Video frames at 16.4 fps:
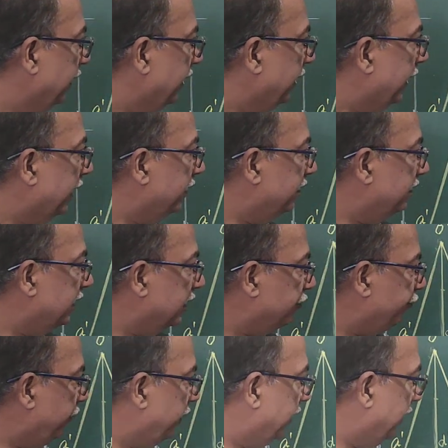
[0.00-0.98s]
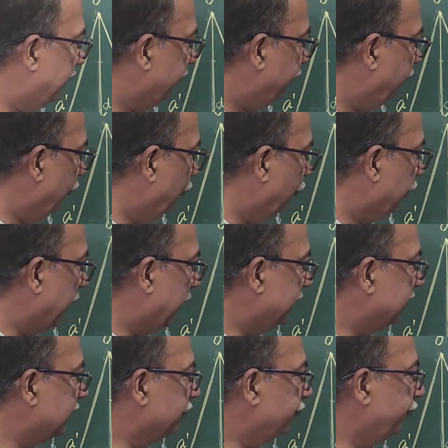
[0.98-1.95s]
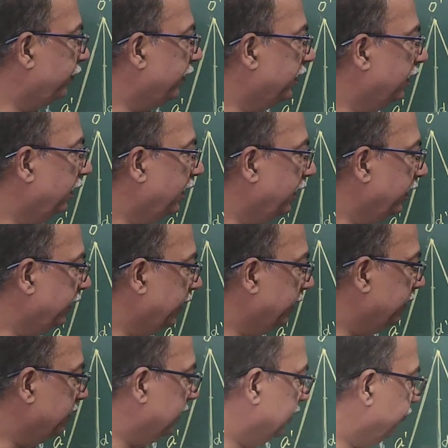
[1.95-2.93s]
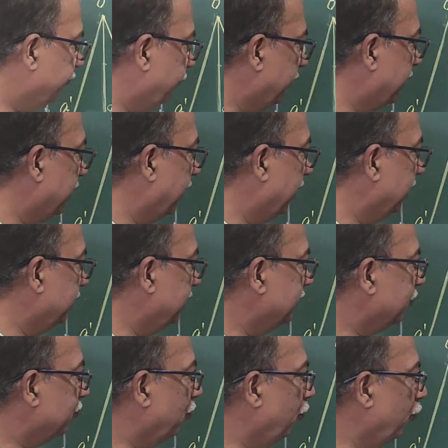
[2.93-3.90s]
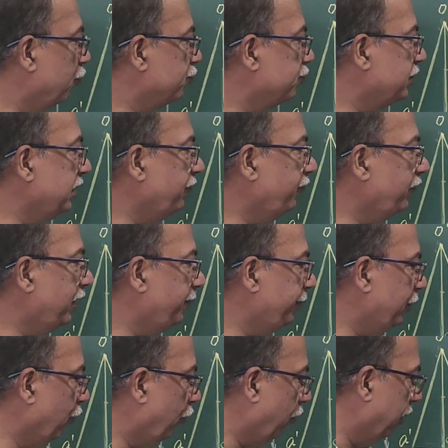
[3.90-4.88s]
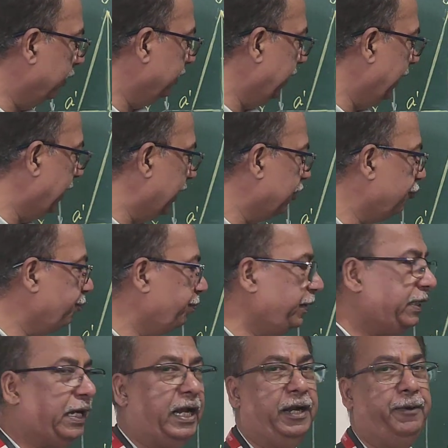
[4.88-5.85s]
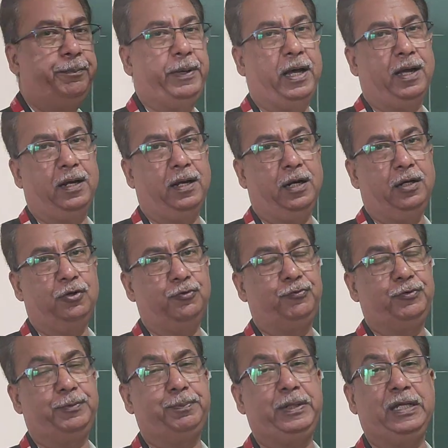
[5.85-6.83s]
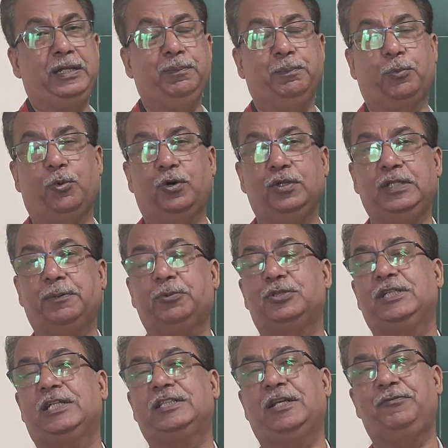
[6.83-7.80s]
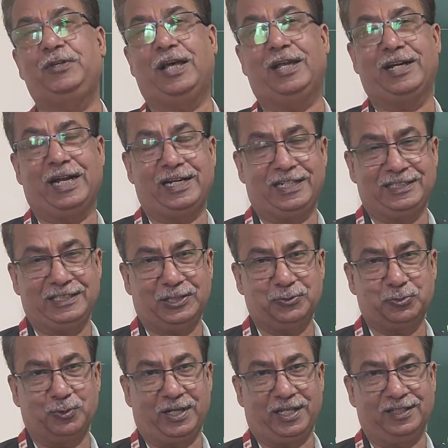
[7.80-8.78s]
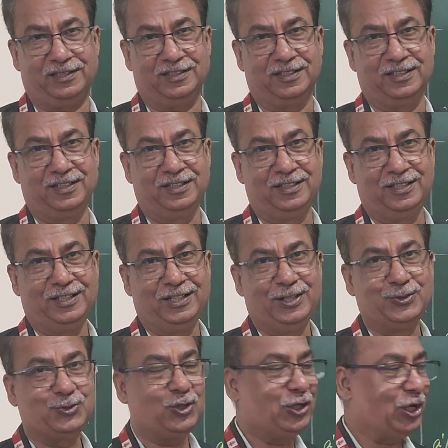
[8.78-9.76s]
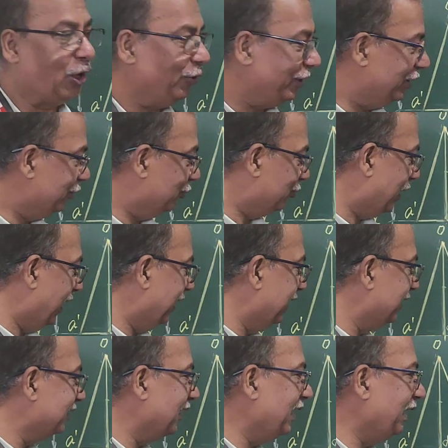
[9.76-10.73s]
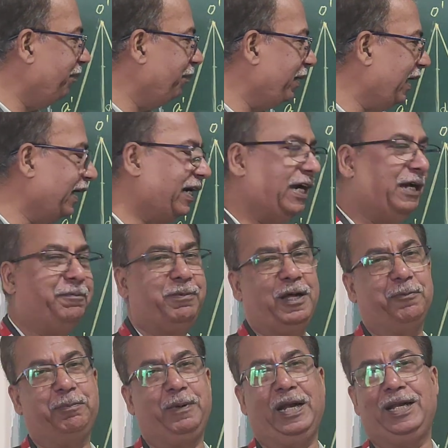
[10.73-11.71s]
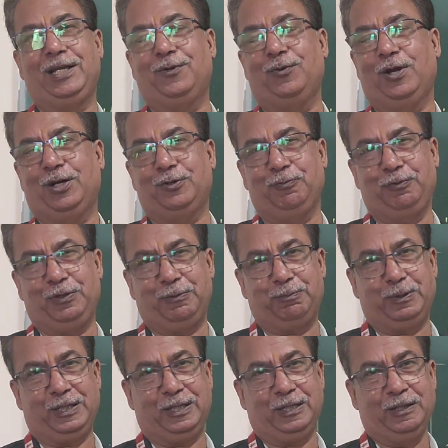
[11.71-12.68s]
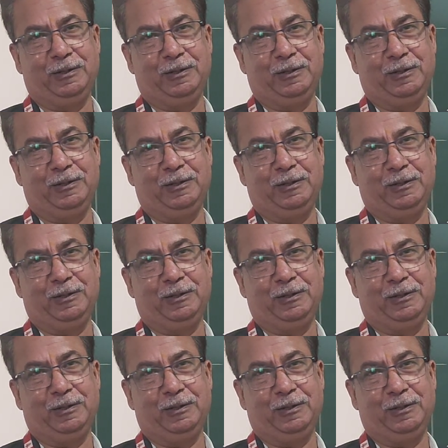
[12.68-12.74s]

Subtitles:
In this figure, if you look at this figure, this OC will be on the HP and parallel to VP. In both the projections we are getting the true length. So now you can easily make it perpendicular to VP.